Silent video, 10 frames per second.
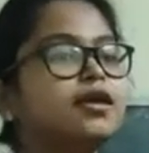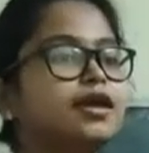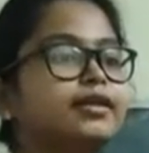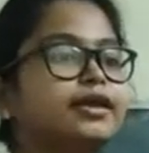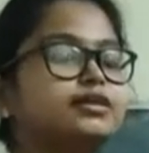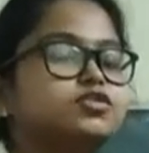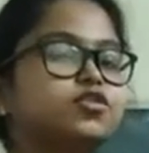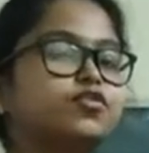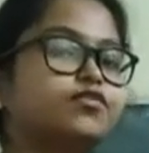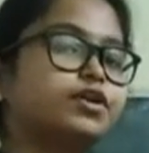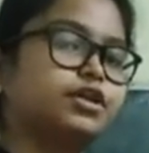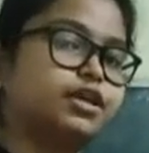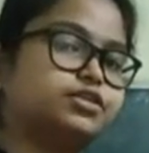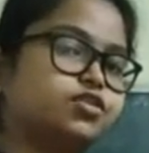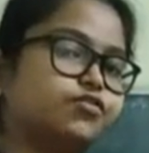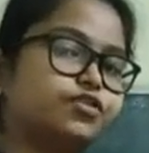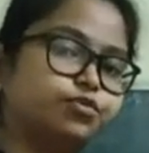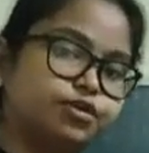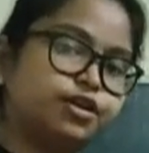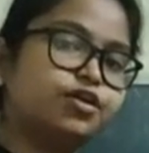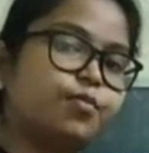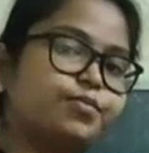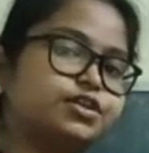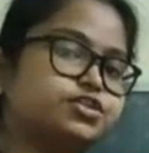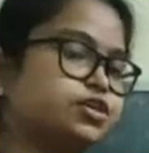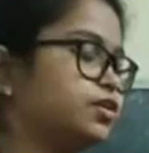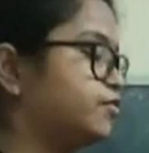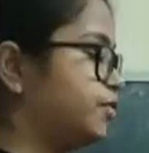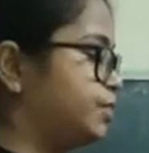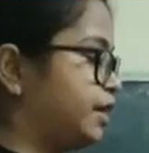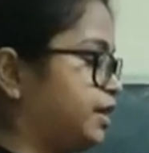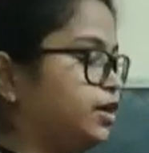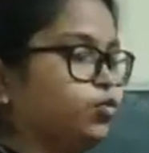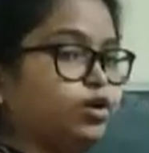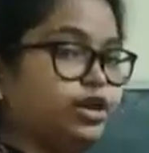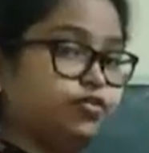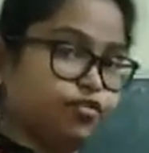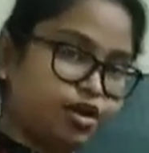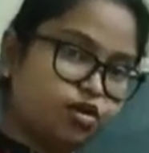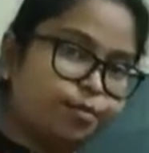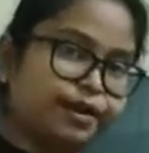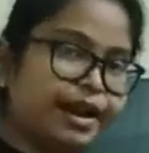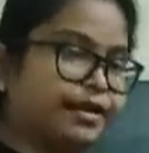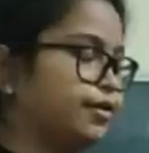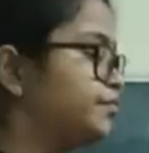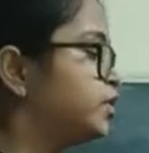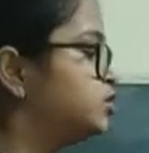In case of unary operation, we may need only one operand.